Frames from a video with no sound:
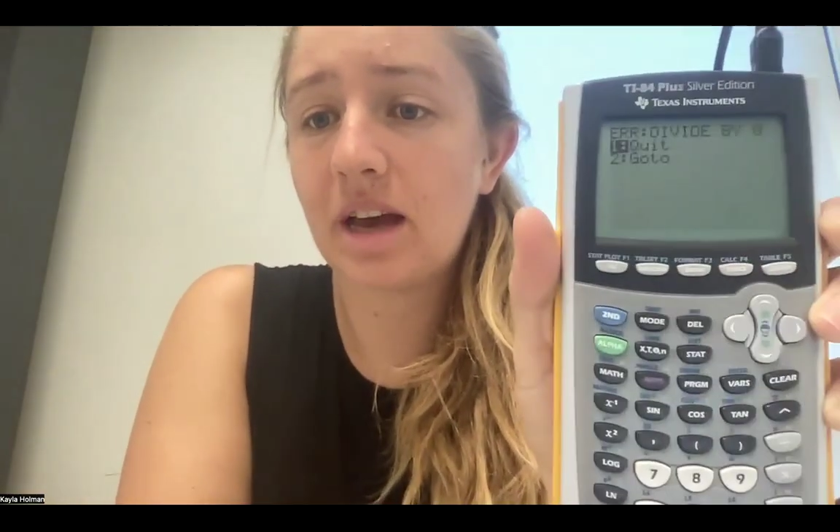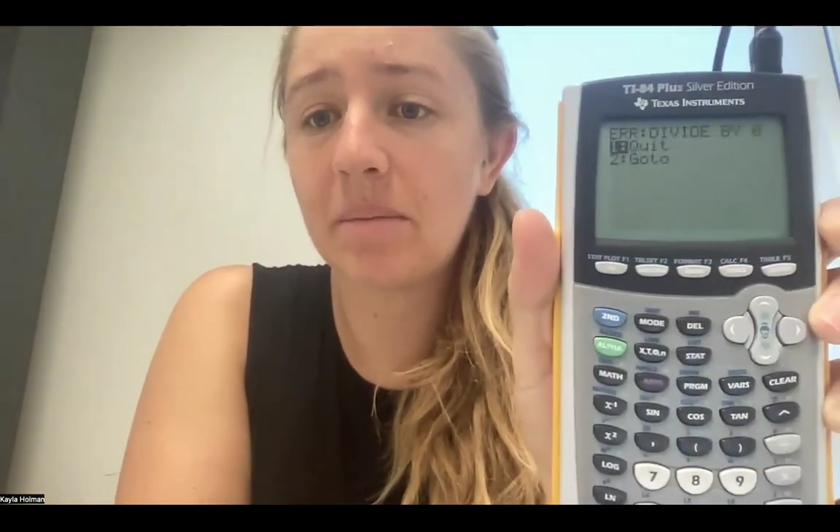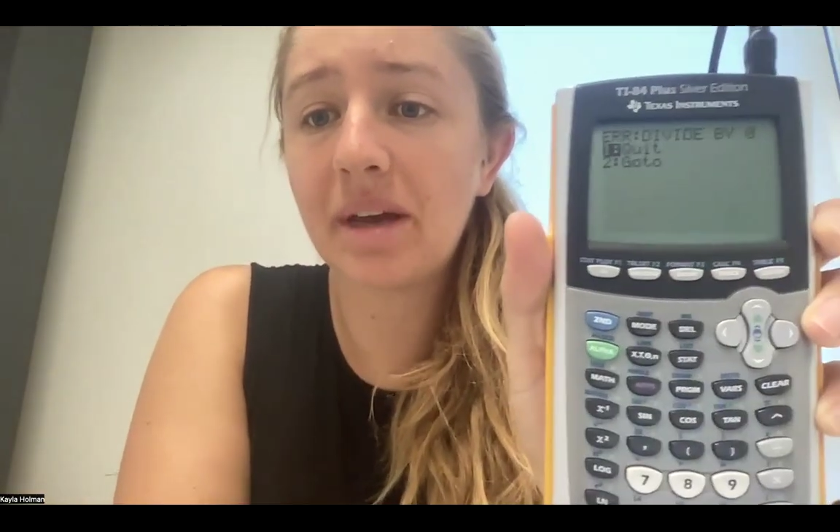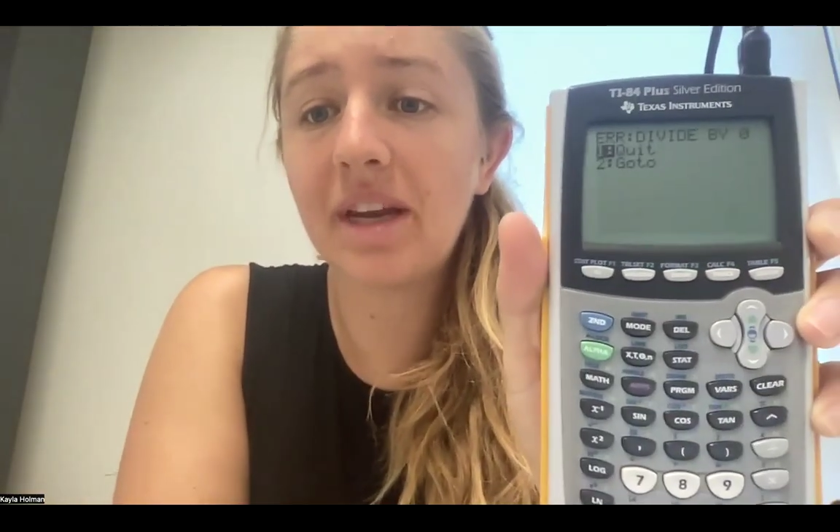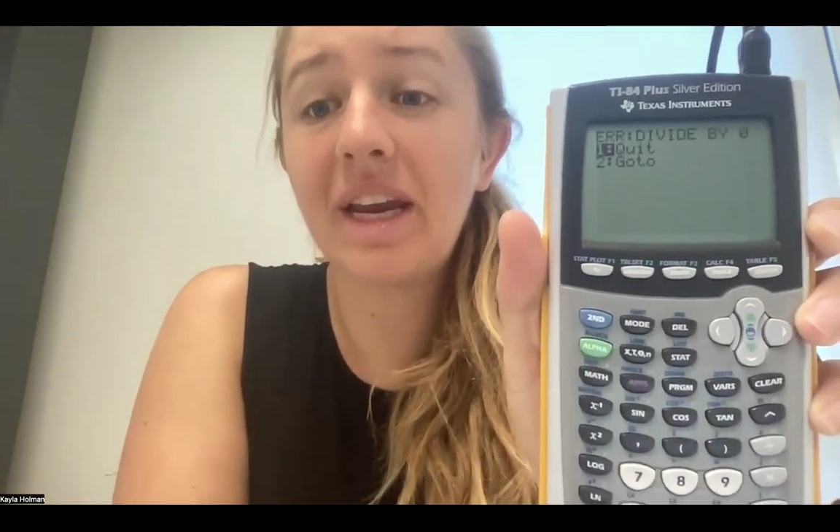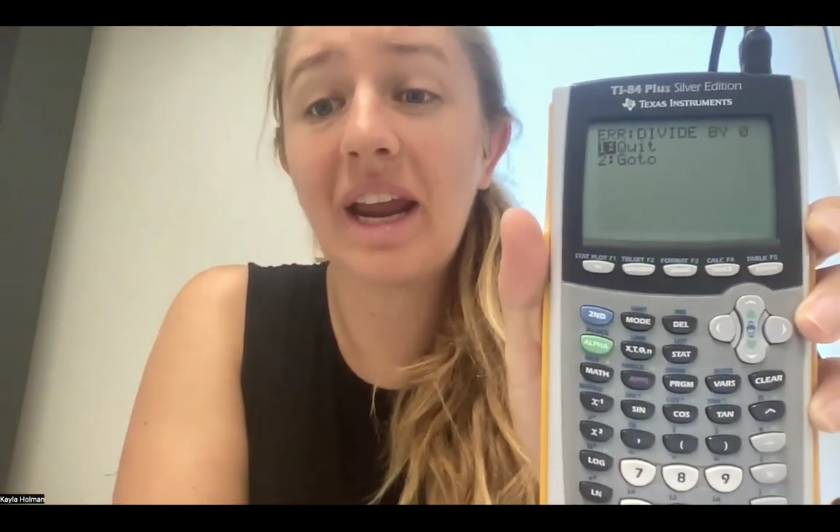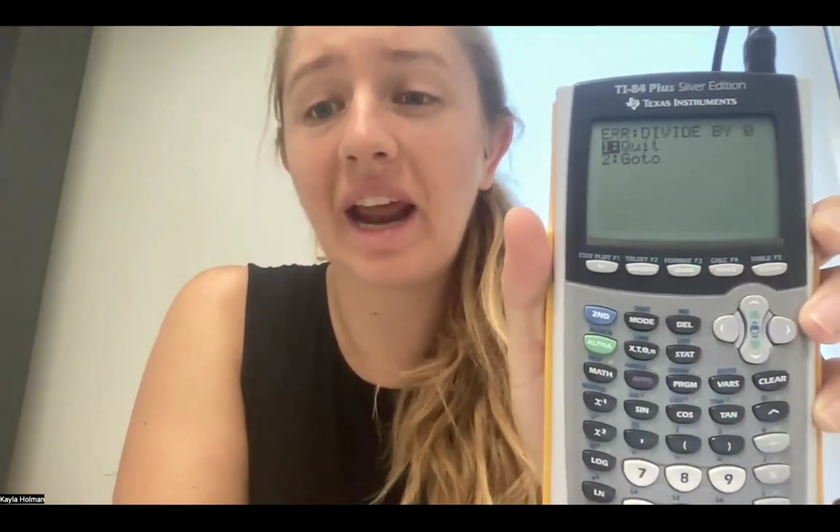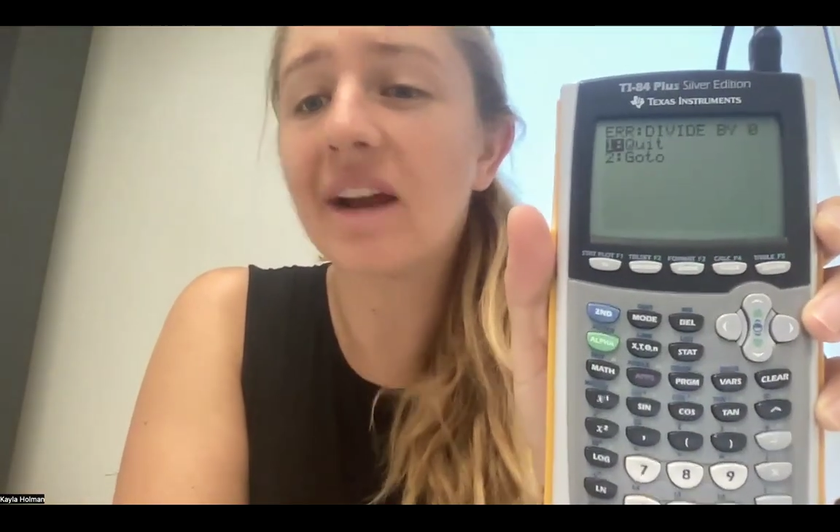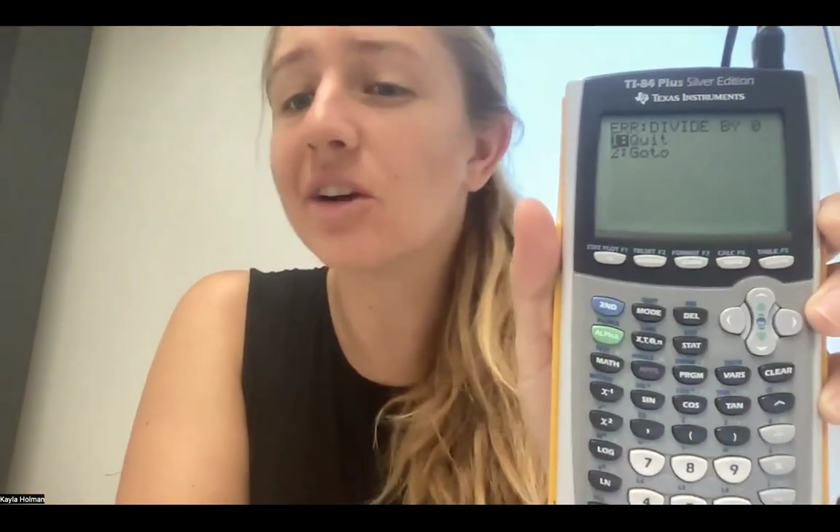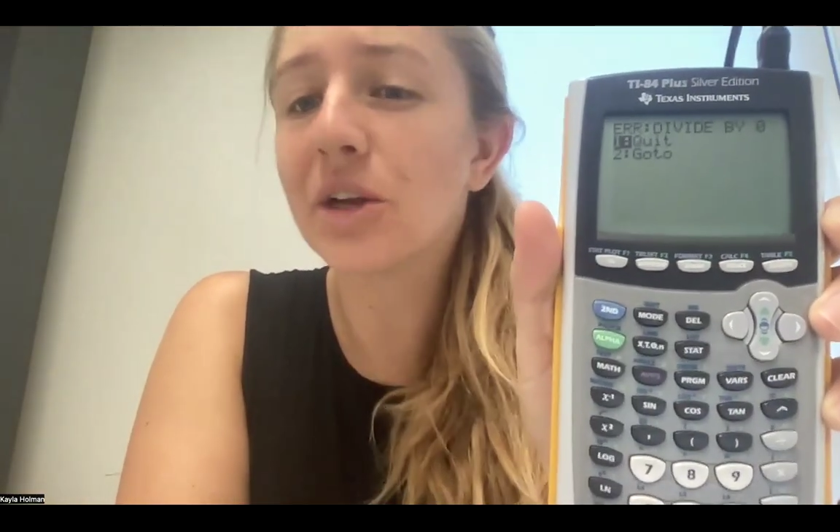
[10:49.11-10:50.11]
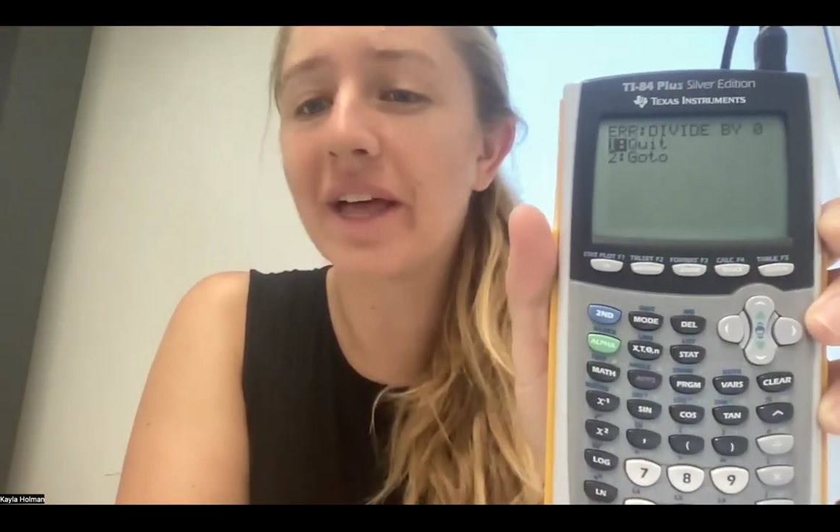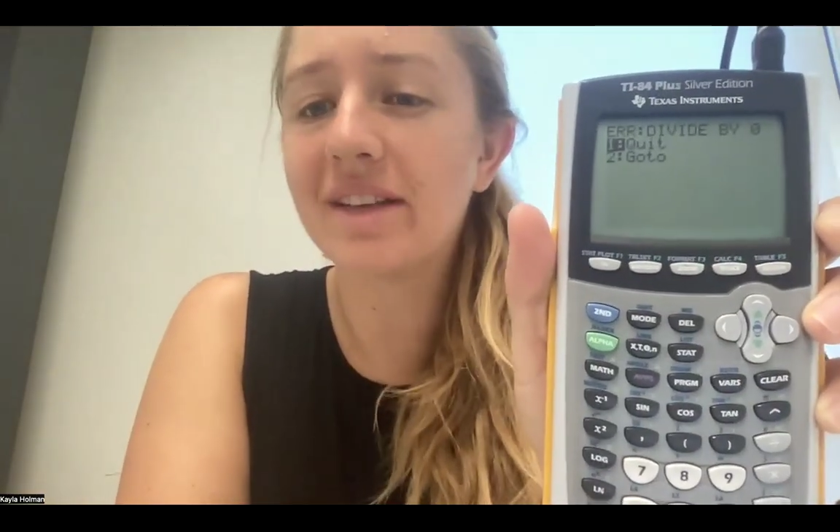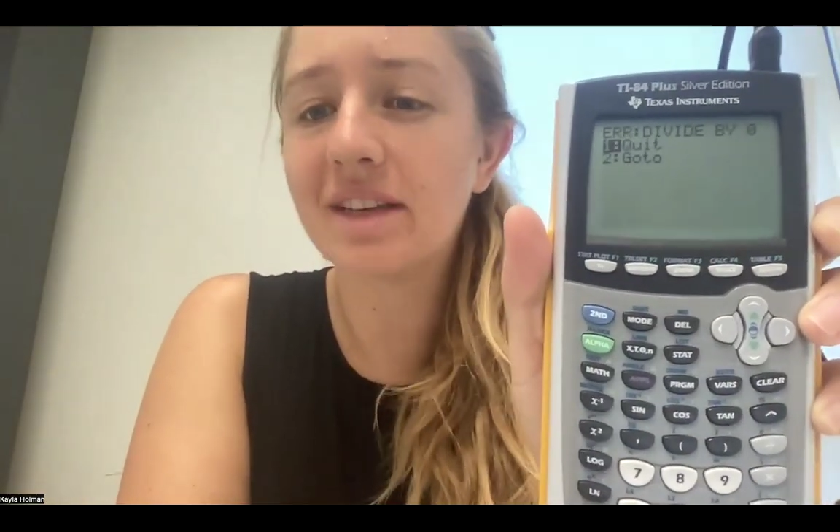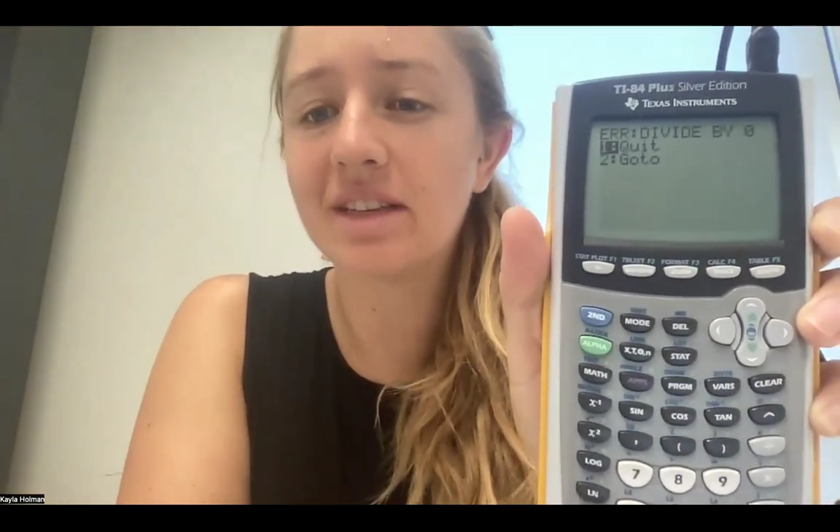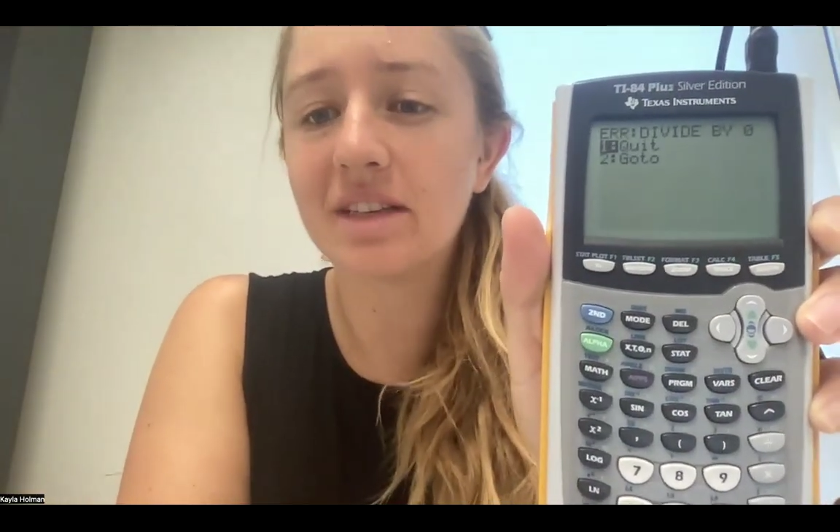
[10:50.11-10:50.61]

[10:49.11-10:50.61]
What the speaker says: I'm getting an error that says